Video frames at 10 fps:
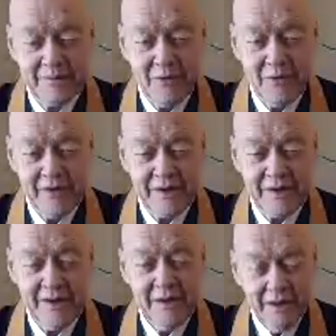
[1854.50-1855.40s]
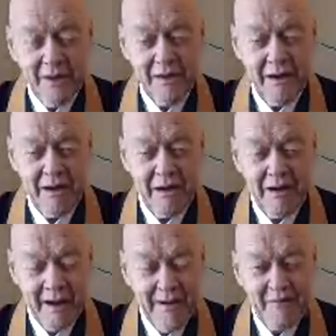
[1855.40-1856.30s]
the moving
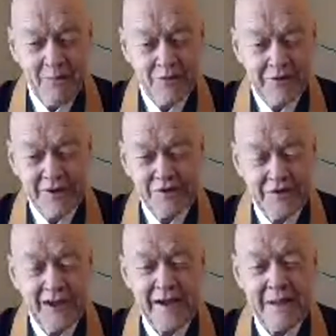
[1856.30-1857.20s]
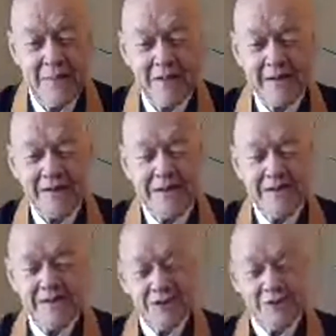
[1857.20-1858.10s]
have a particular dynamic
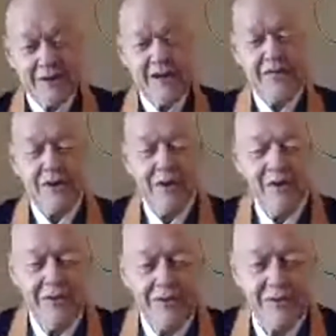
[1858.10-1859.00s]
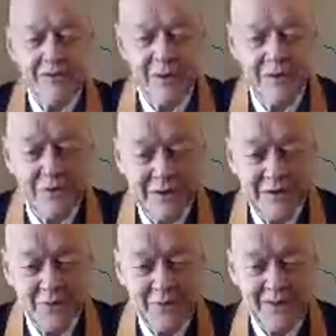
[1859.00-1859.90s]
going on there. And this is what you need
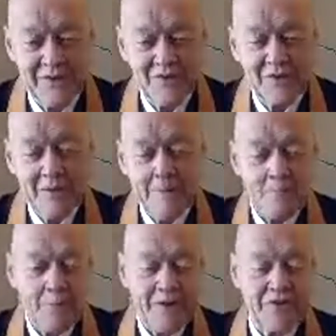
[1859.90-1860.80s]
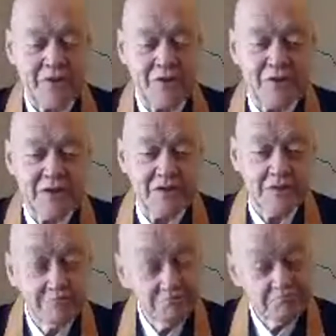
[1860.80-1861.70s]
to witness. When I say you need
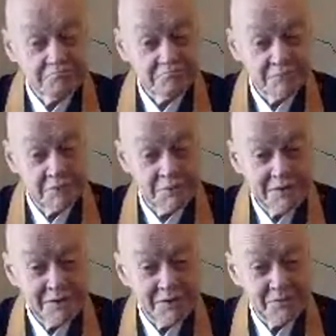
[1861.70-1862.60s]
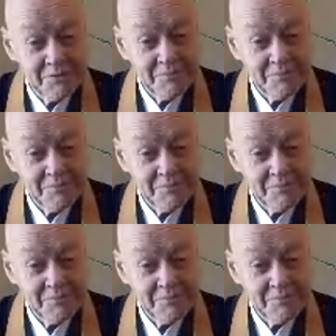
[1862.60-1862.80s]
to, you don't need to. You